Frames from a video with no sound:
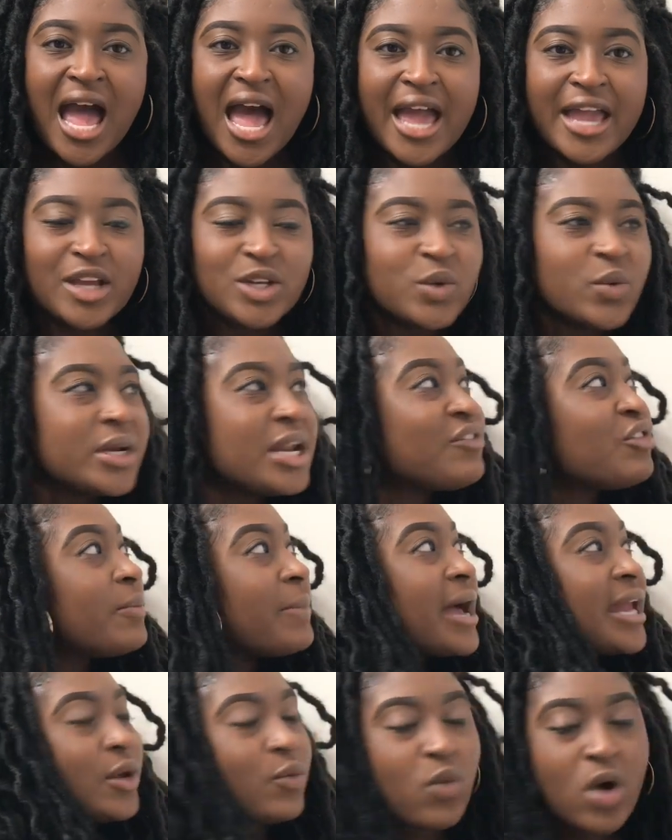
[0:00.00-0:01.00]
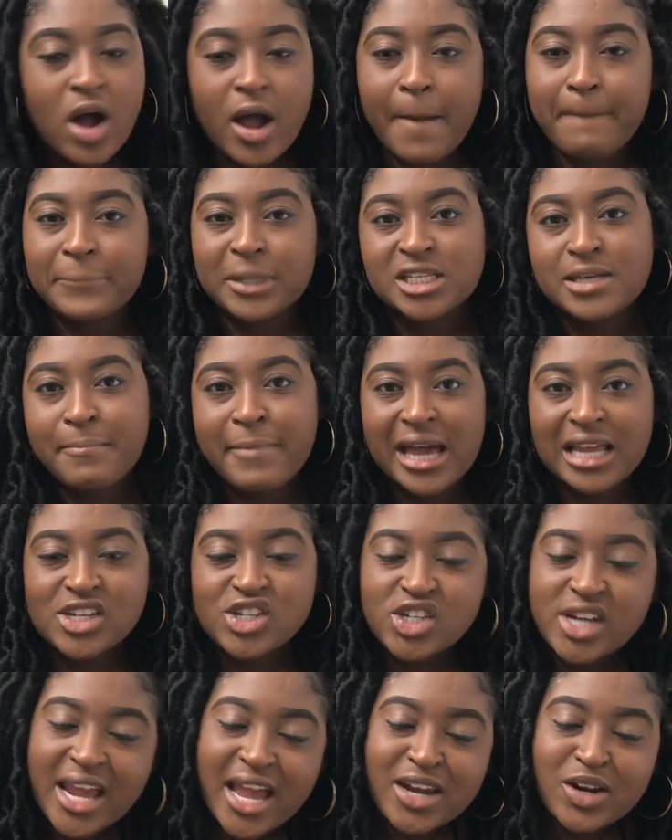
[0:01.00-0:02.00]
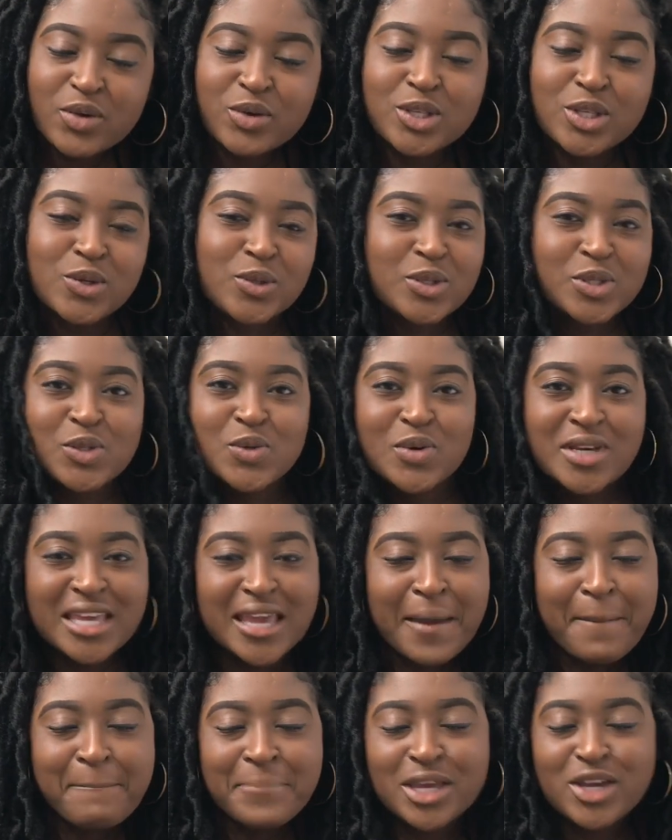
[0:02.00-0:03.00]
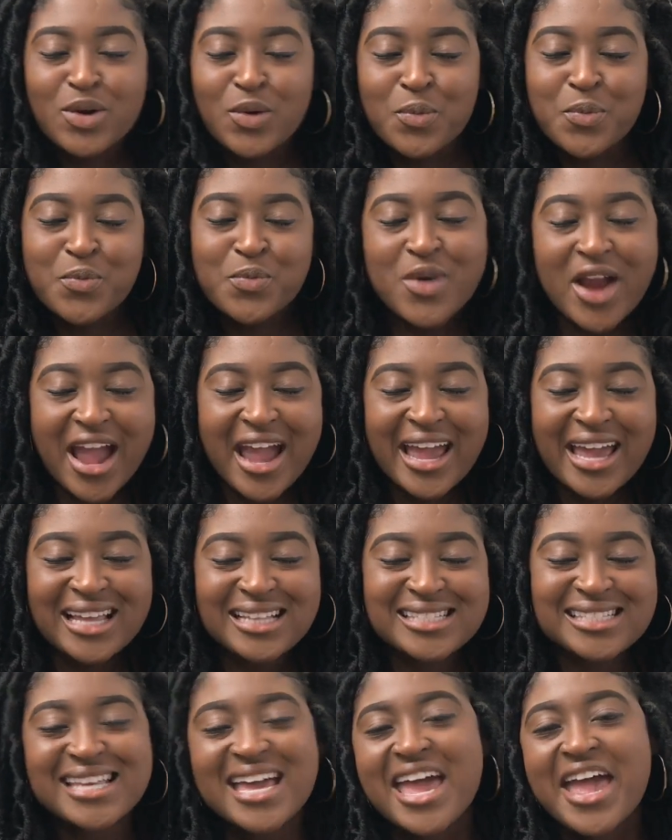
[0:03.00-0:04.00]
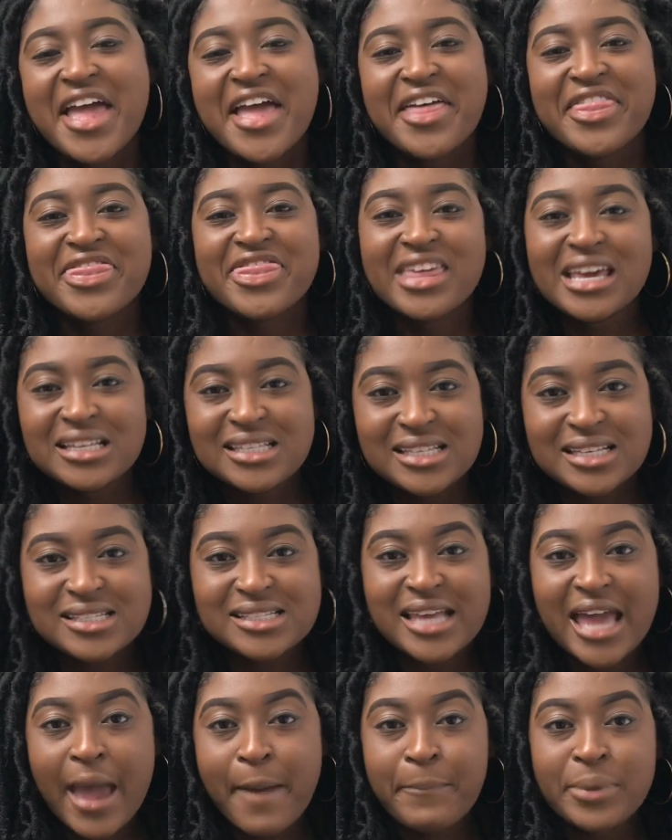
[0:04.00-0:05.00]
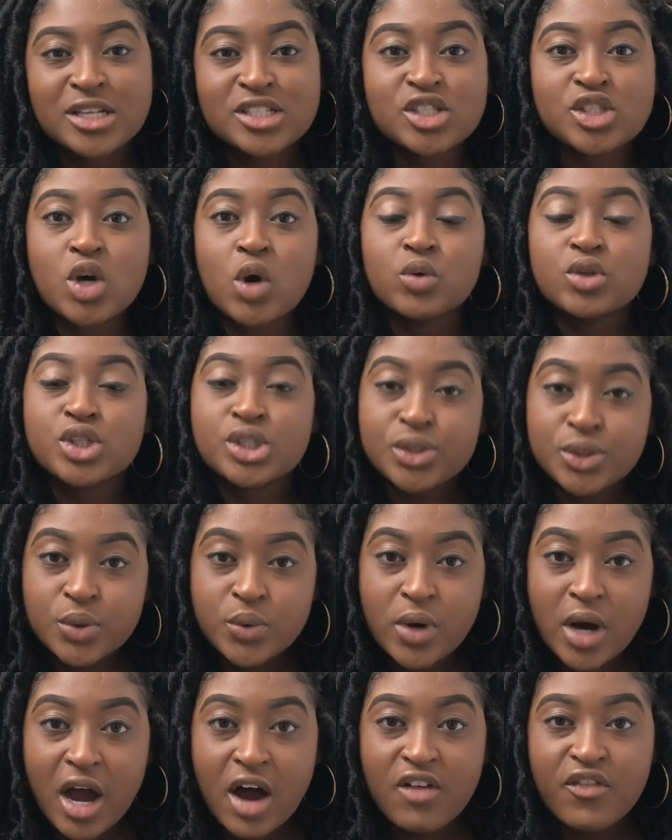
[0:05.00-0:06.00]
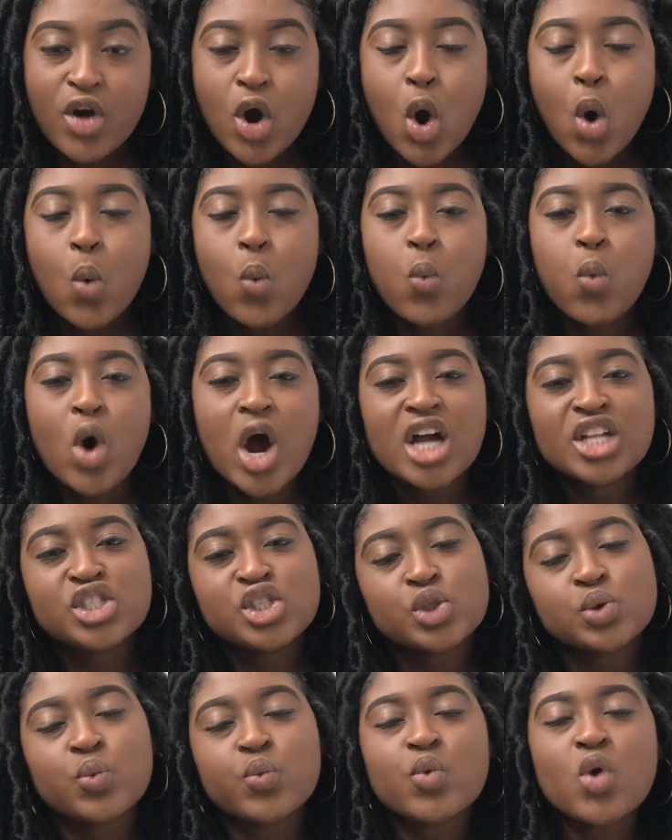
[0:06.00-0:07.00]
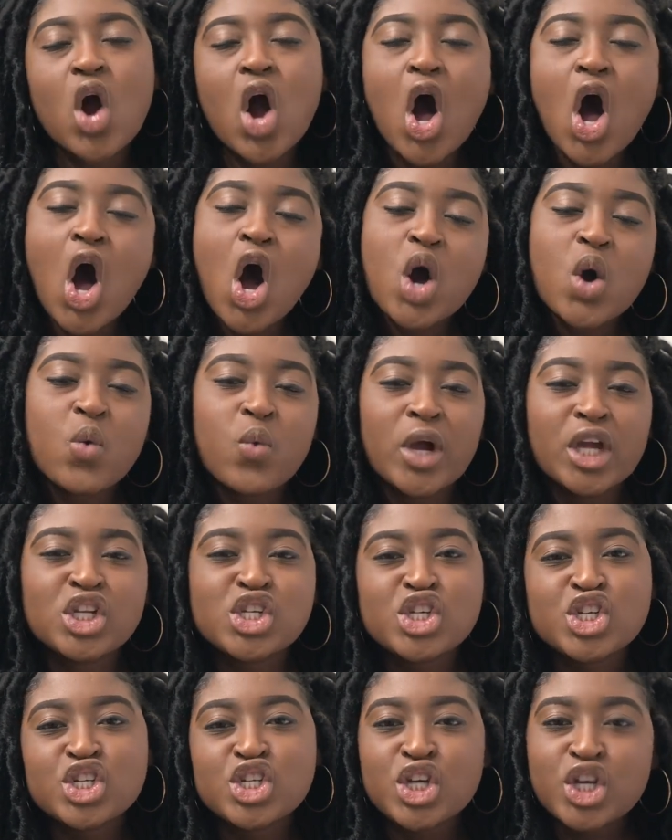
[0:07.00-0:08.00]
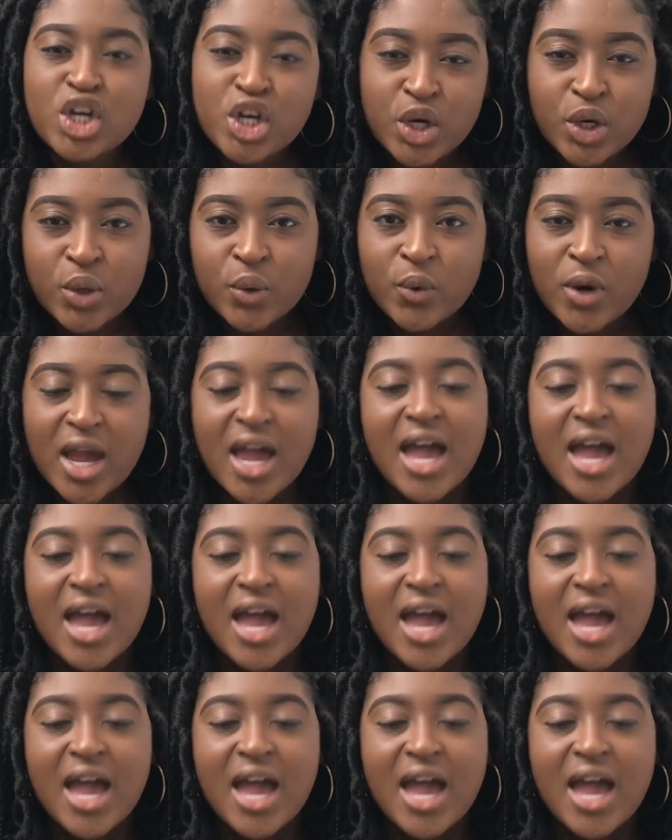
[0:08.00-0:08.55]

How you doing, everybody? Welcome to my channel. You too can be great. This is episode 2 of What's Wrong With You?